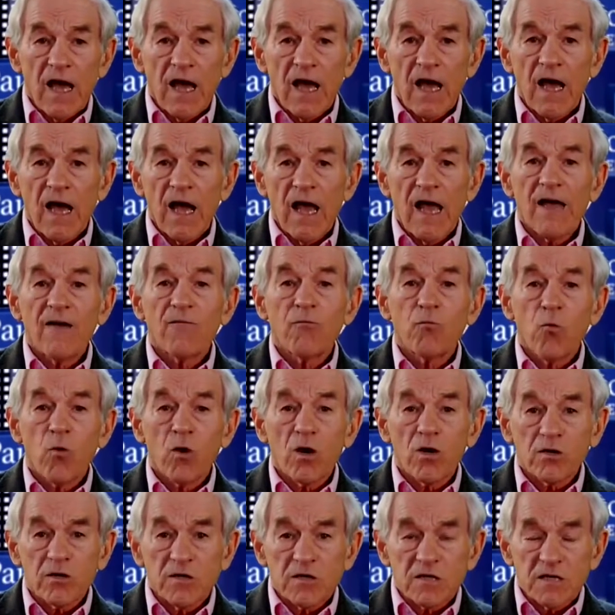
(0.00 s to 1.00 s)
have
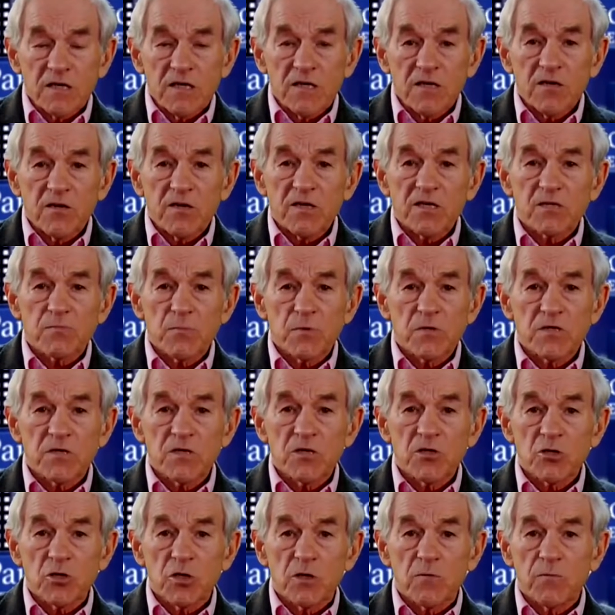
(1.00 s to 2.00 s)
worked us into this
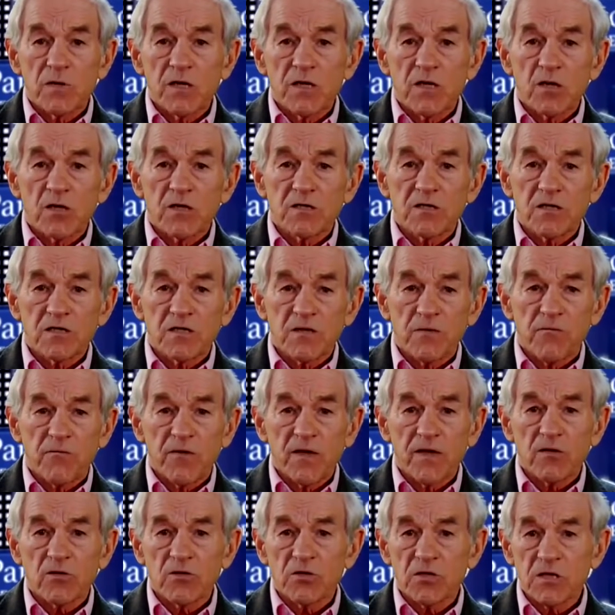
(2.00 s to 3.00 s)
position because it's a
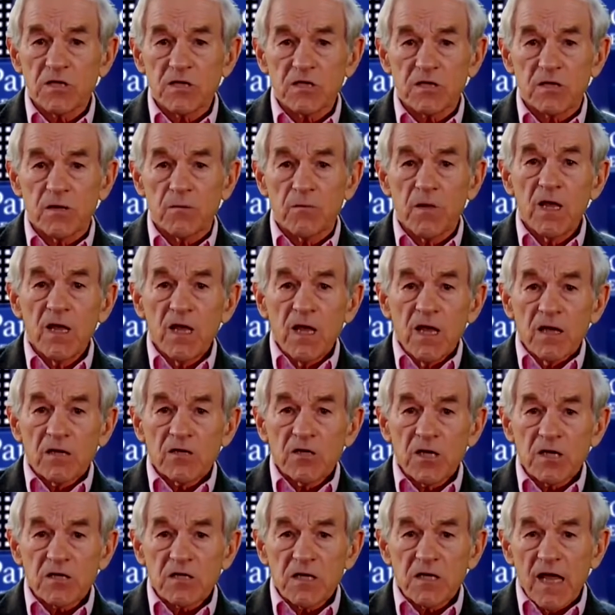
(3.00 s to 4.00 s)
failed system.
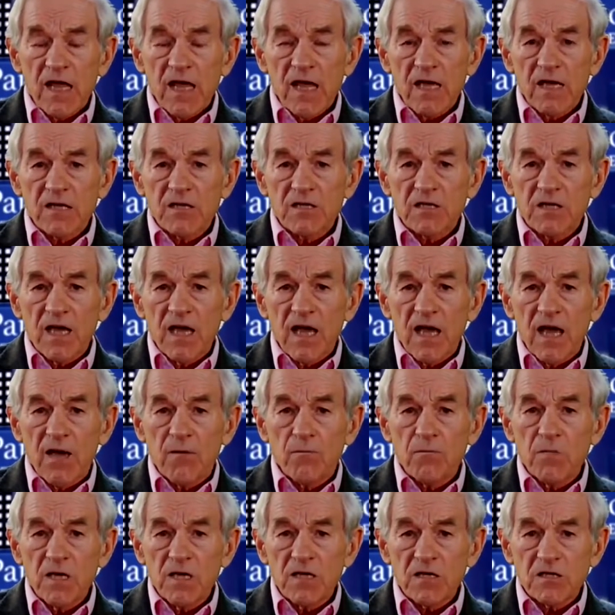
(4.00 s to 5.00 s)
Just as
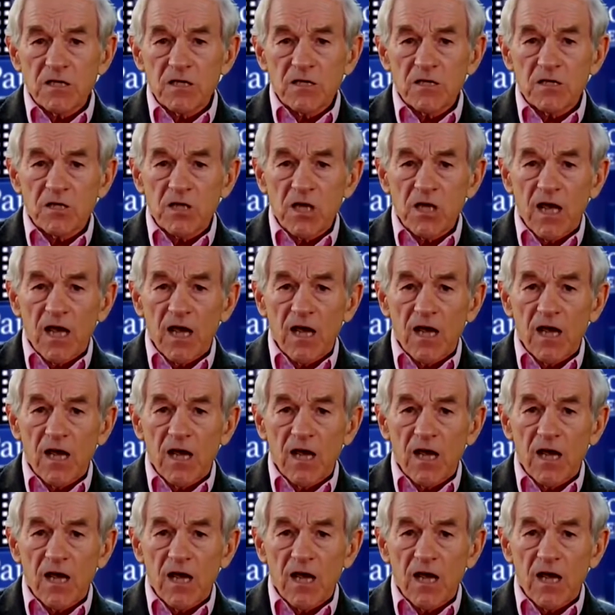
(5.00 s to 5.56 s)
Mises